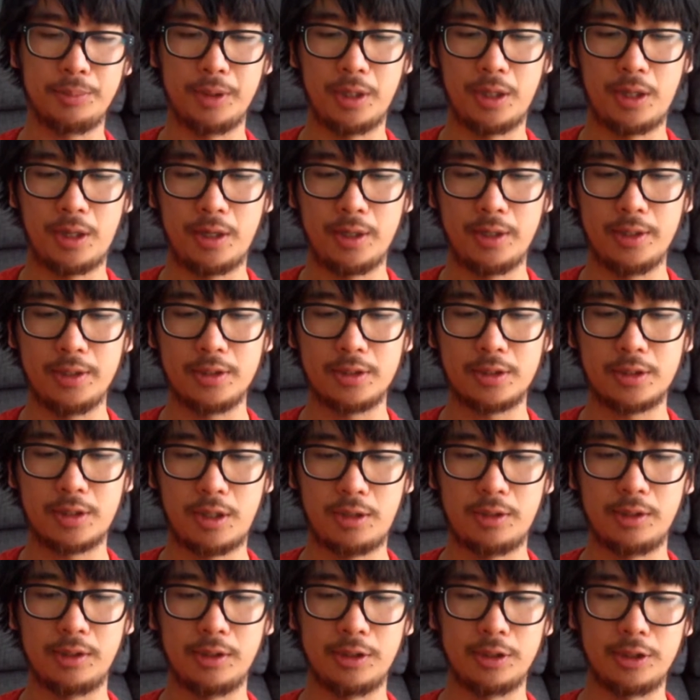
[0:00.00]
behind
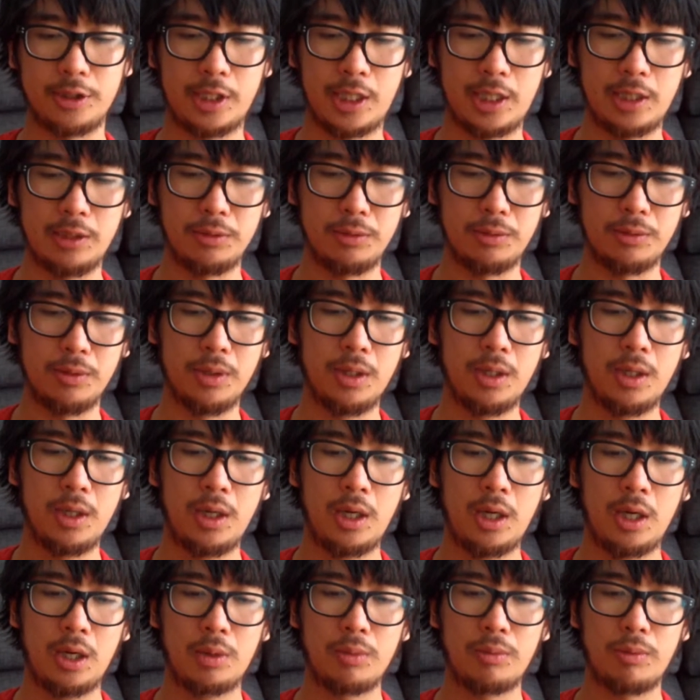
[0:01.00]
starting this channel,
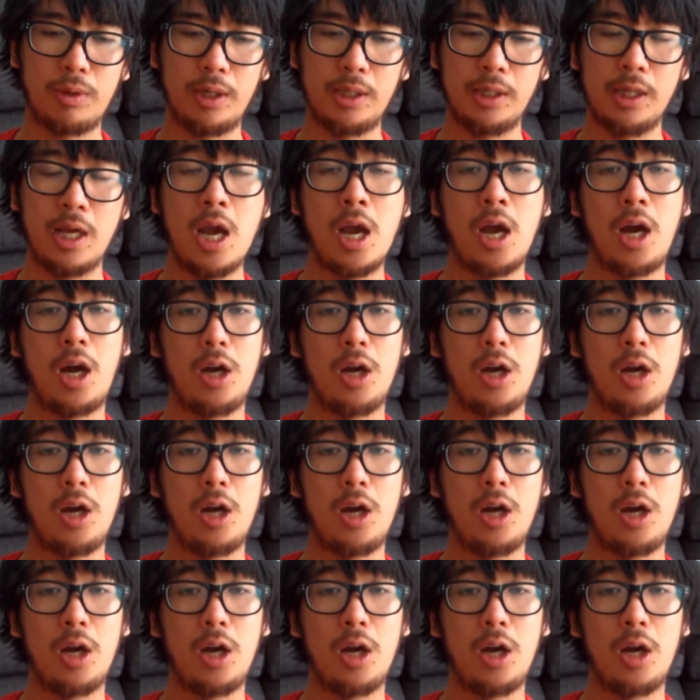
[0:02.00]
right?